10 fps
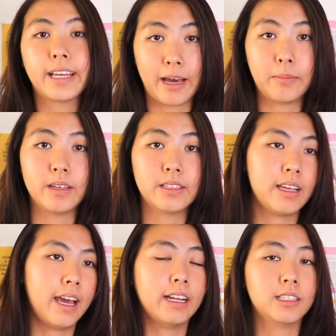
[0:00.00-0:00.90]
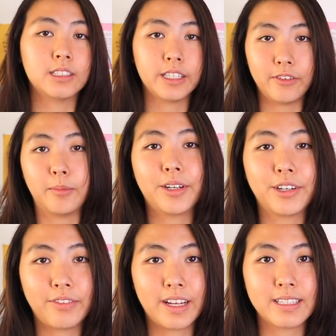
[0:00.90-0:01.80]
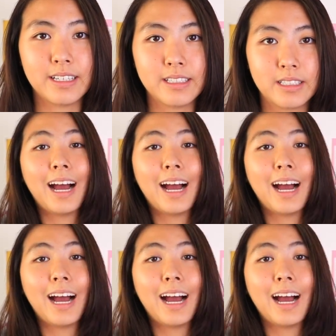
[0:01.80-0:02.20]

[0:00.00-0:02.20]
campus and to see familiar faces.